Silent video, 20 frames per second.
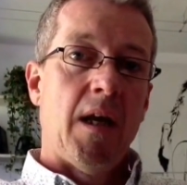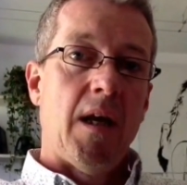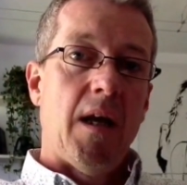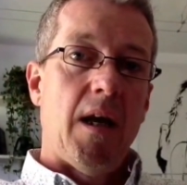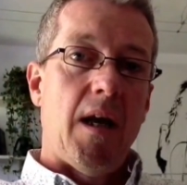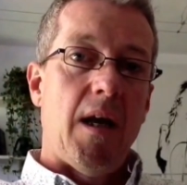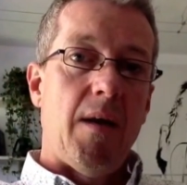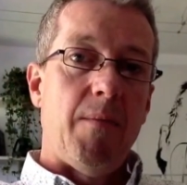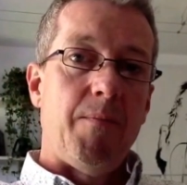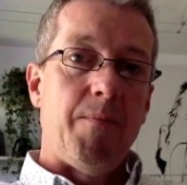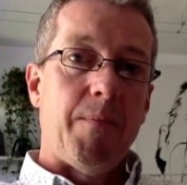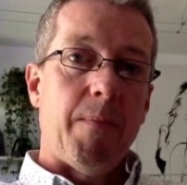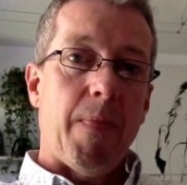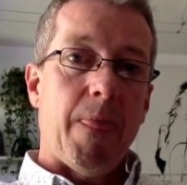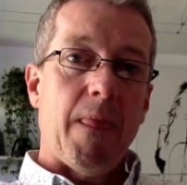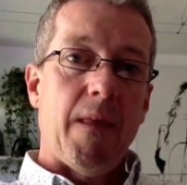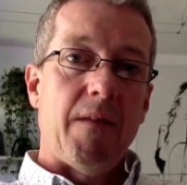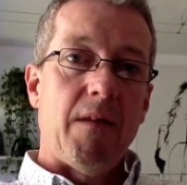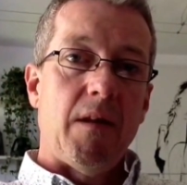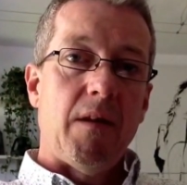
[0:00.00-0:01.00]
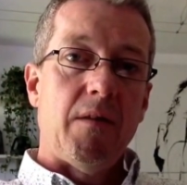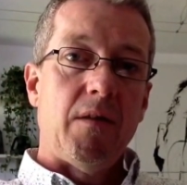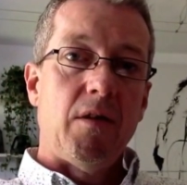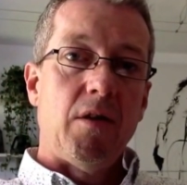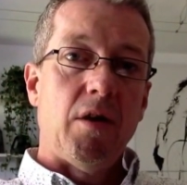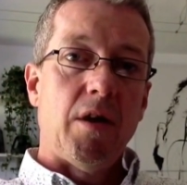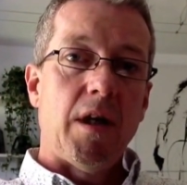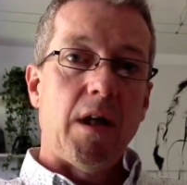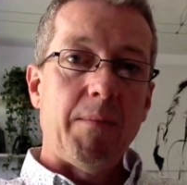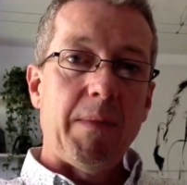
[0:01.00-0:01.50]
Um,
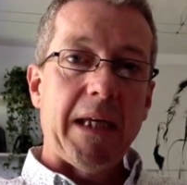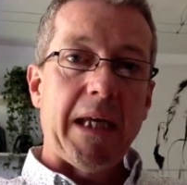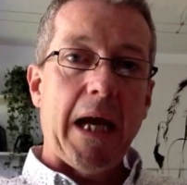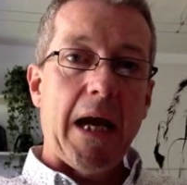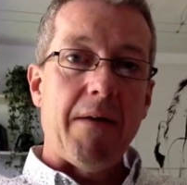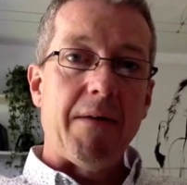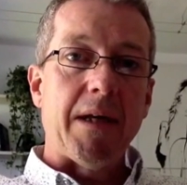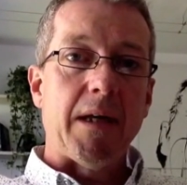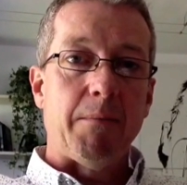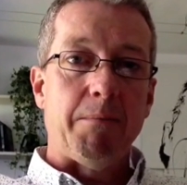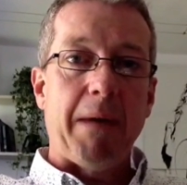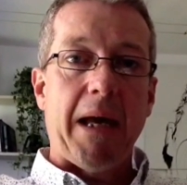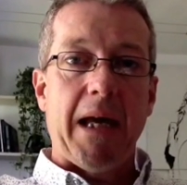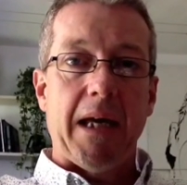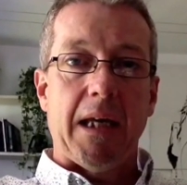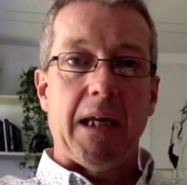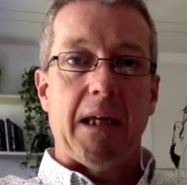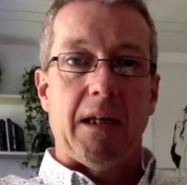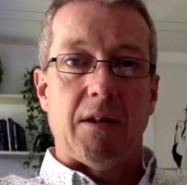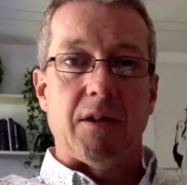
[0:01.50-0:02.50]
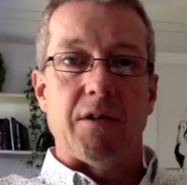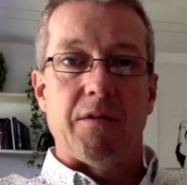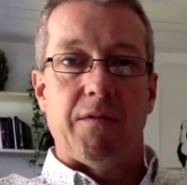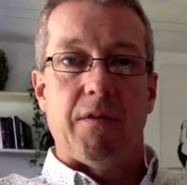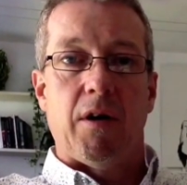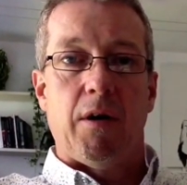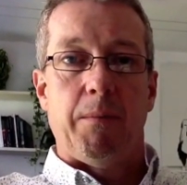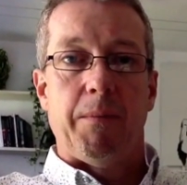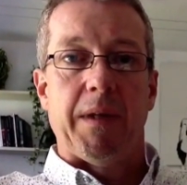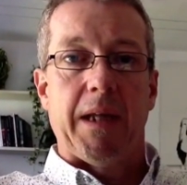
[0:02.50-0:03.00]
you're going to be carrying baggage
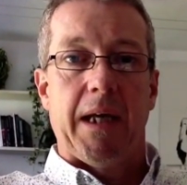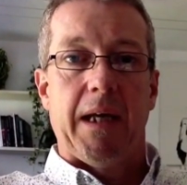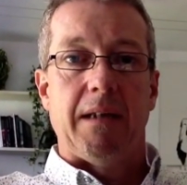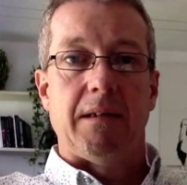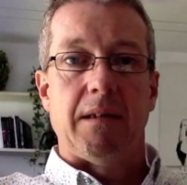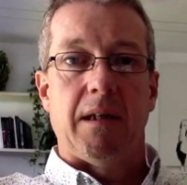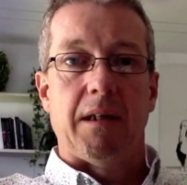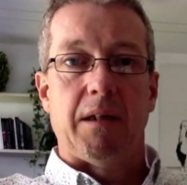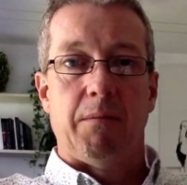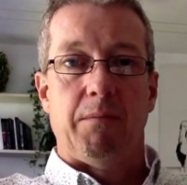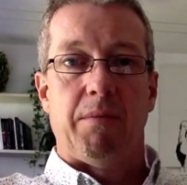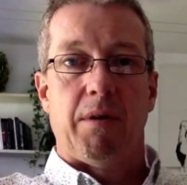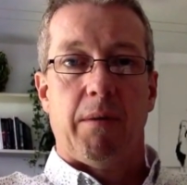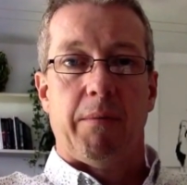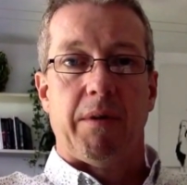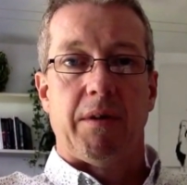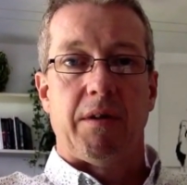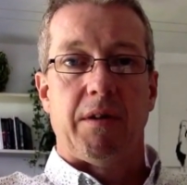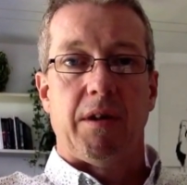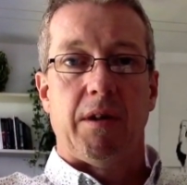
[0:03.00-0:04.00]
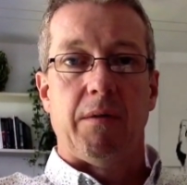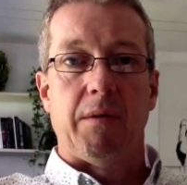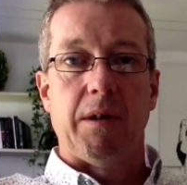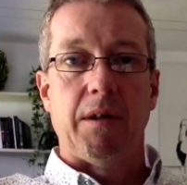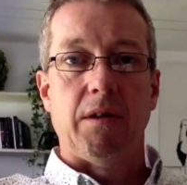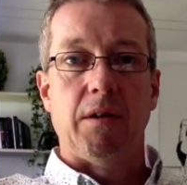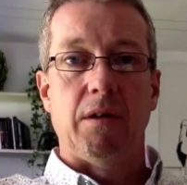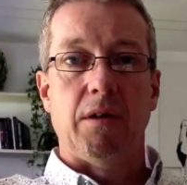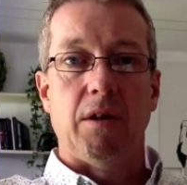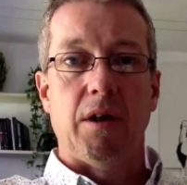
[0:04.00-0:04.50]
from that, I can promise you, and
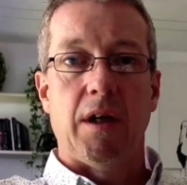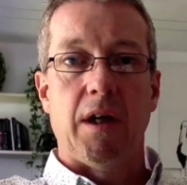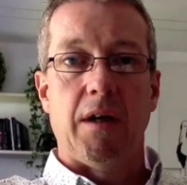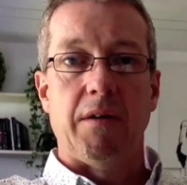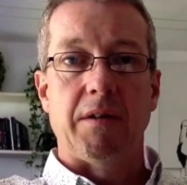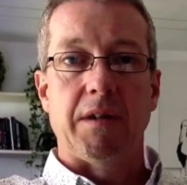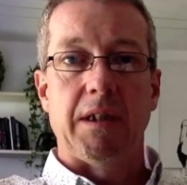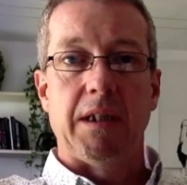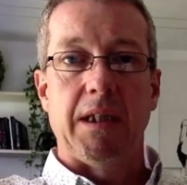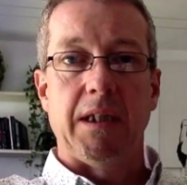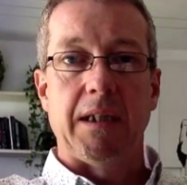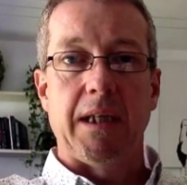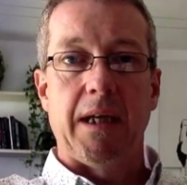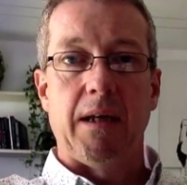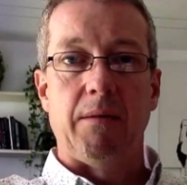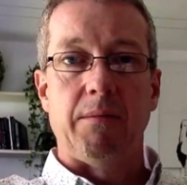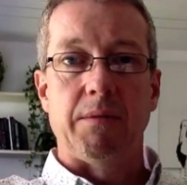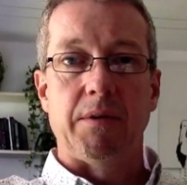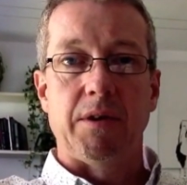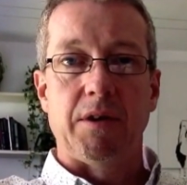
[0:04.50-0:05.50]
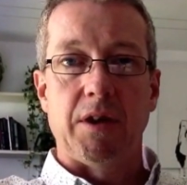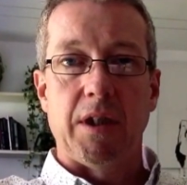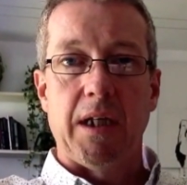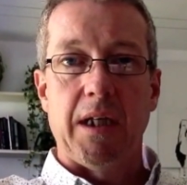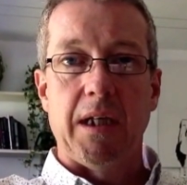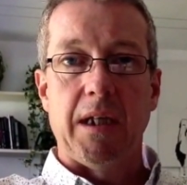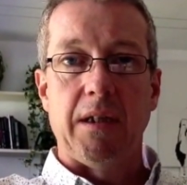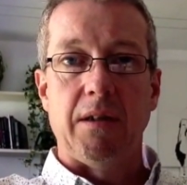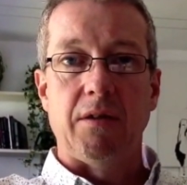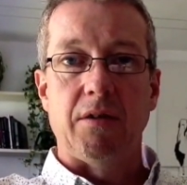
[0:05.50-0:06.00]
you're going to need help to
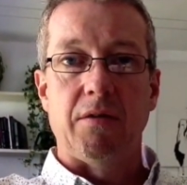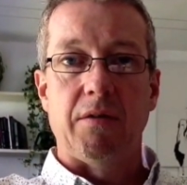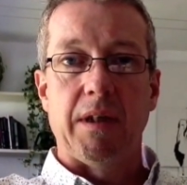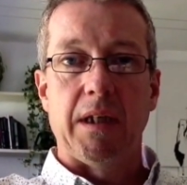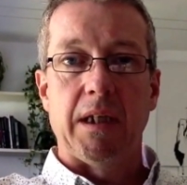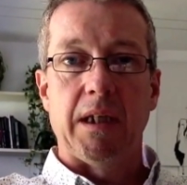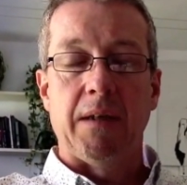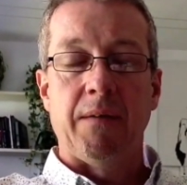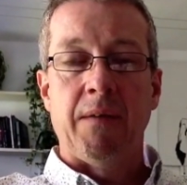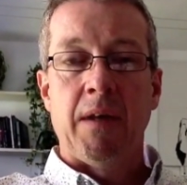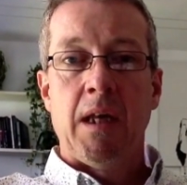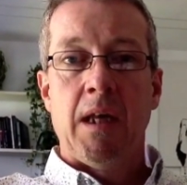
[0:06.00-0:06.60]
change, really.